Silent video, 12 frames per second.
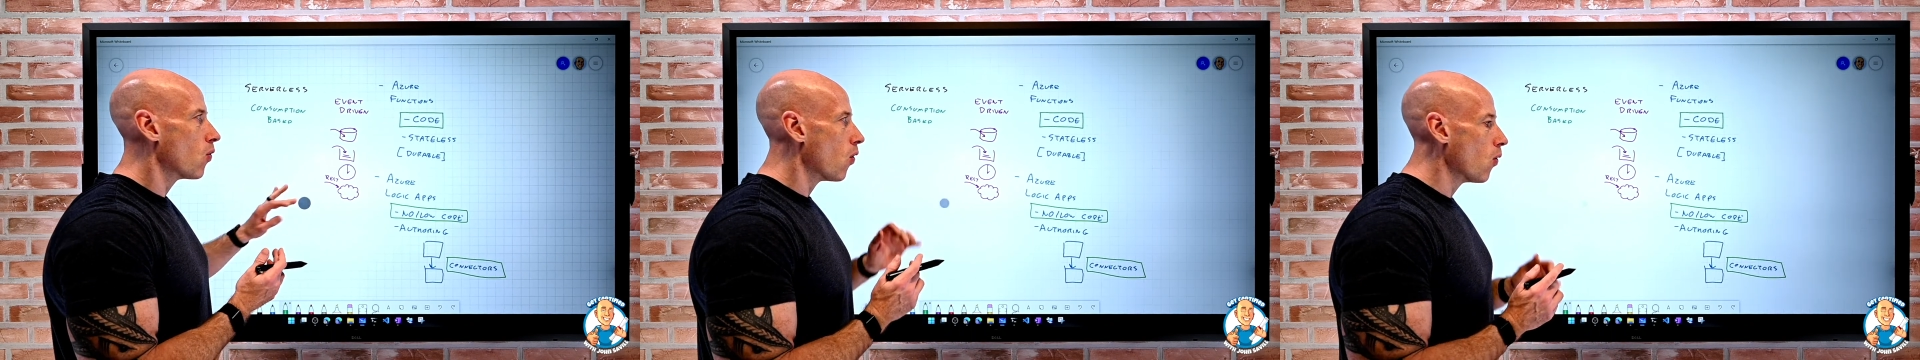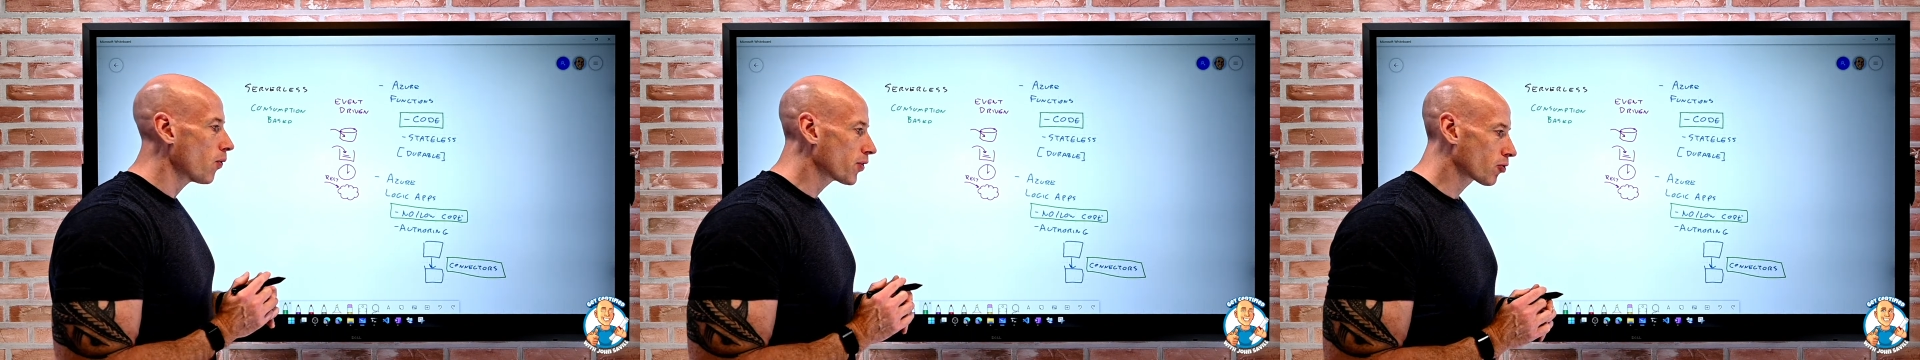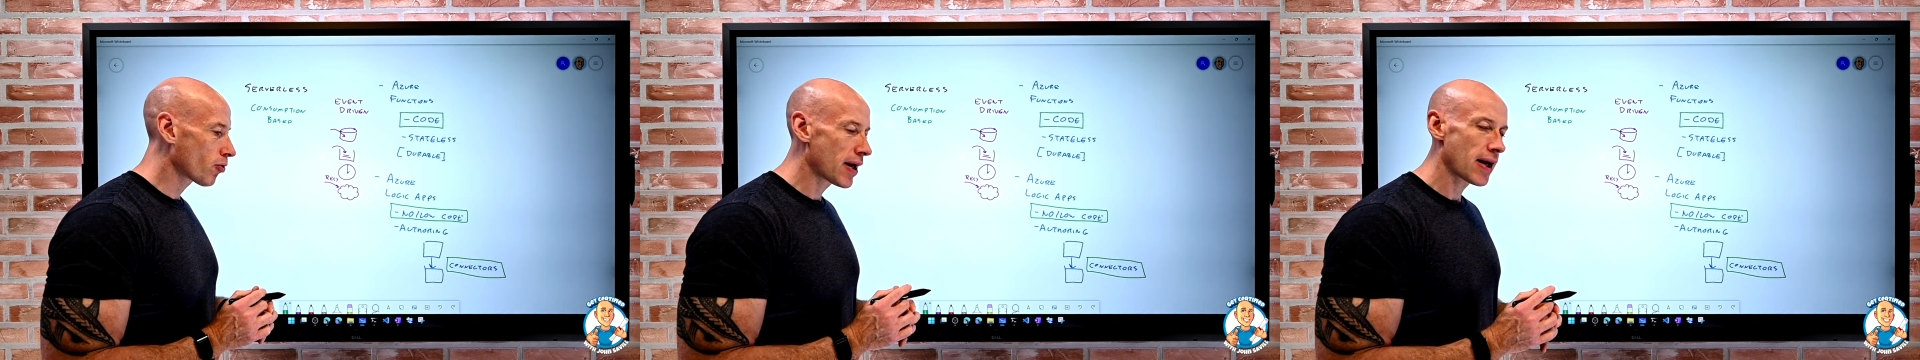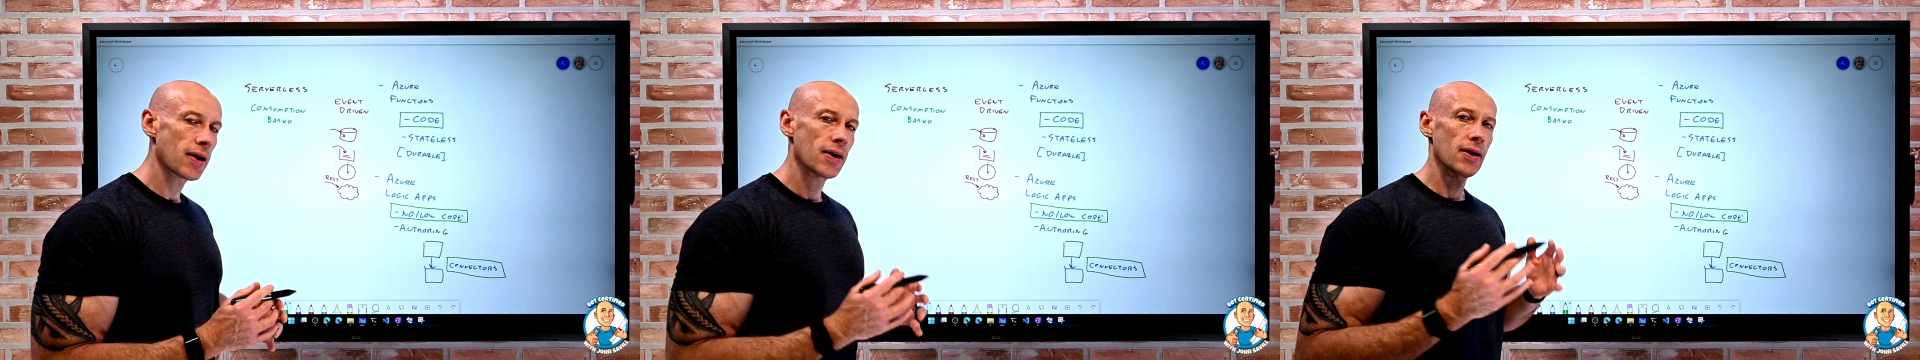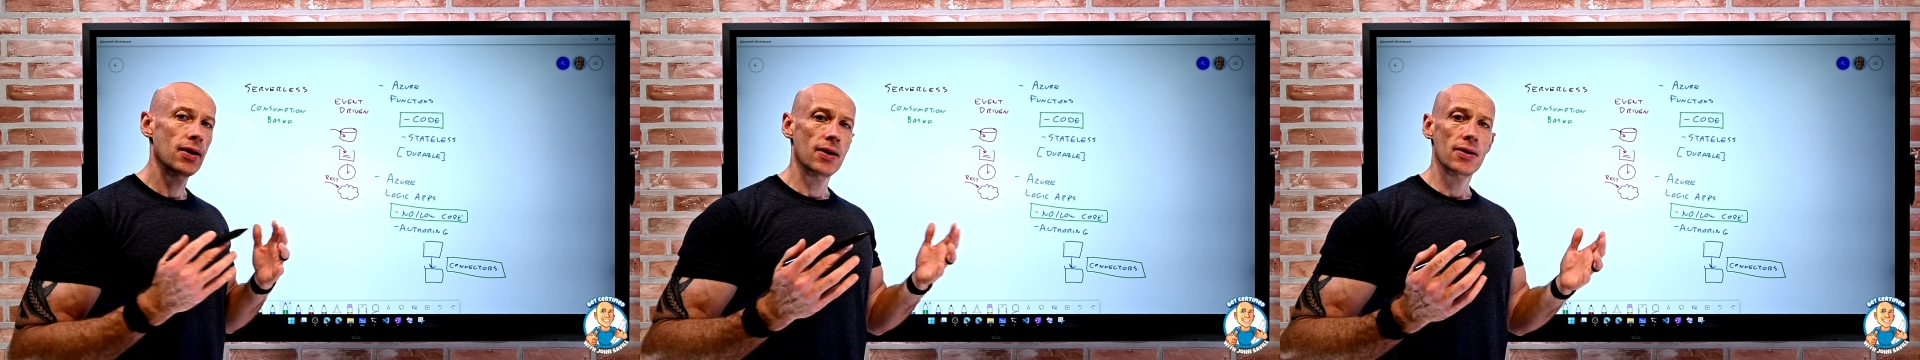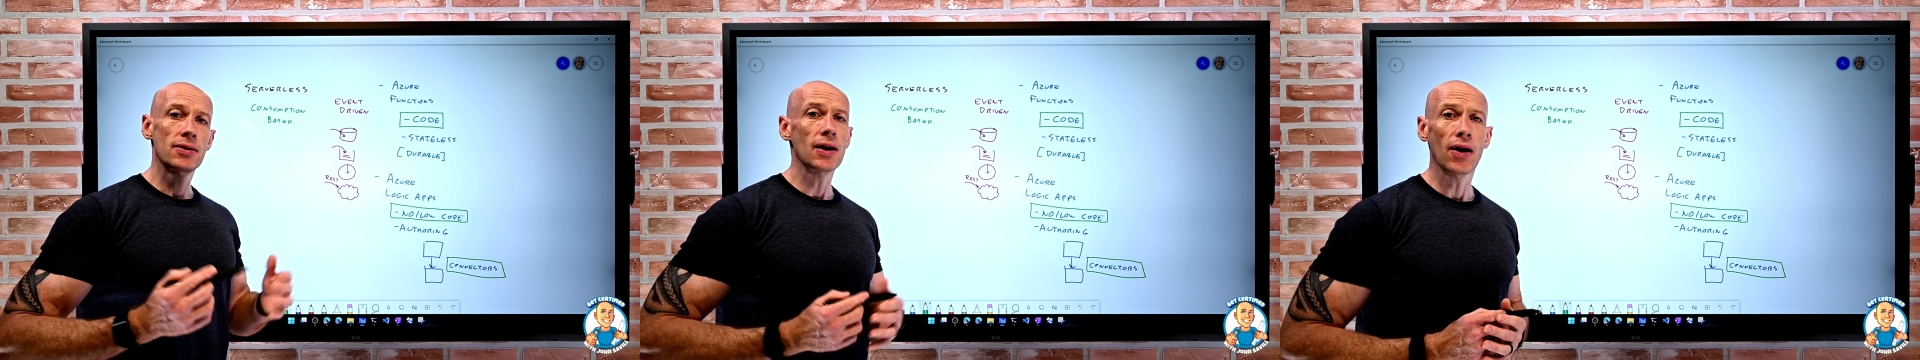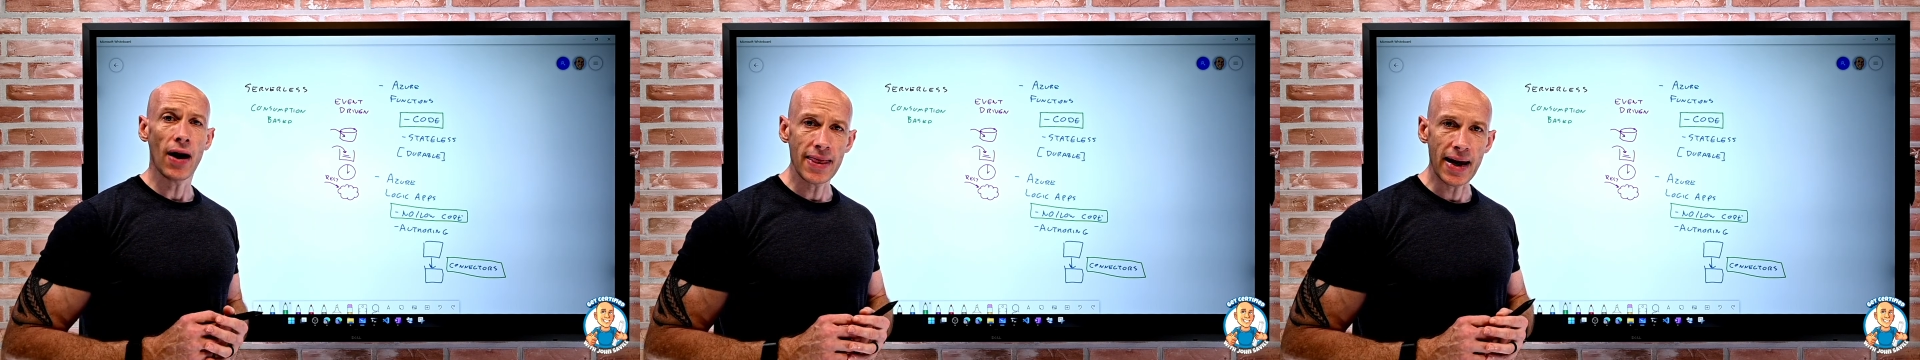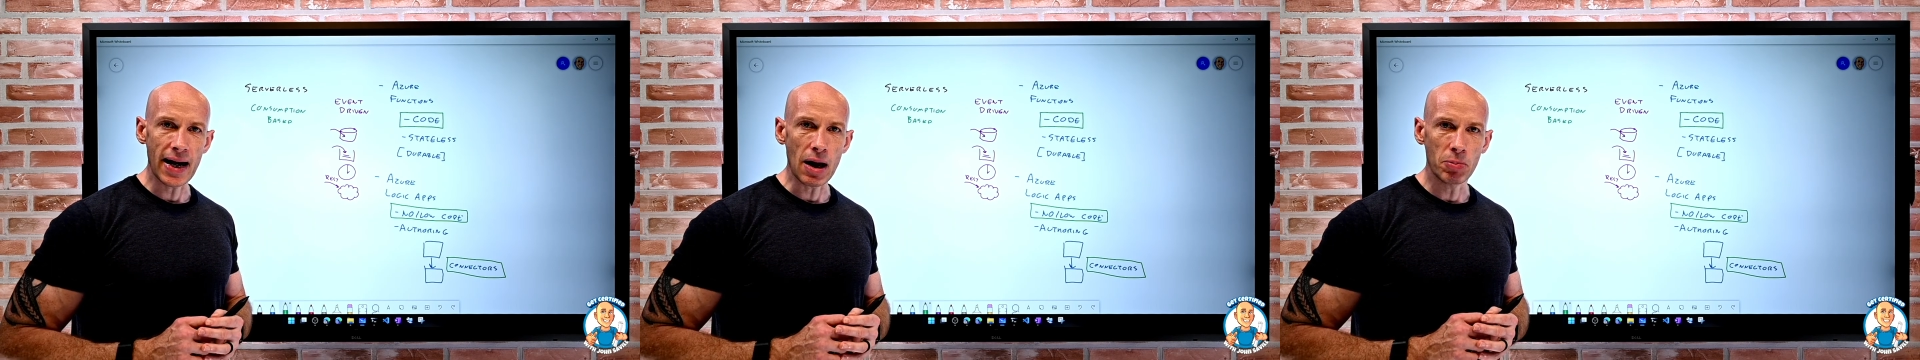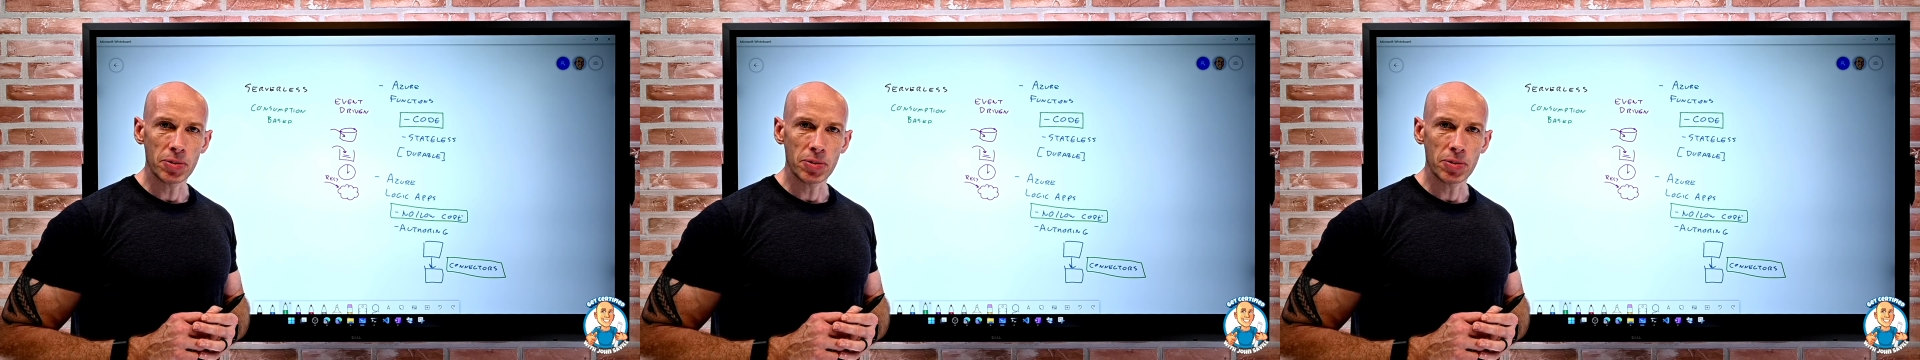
authoring to light that up.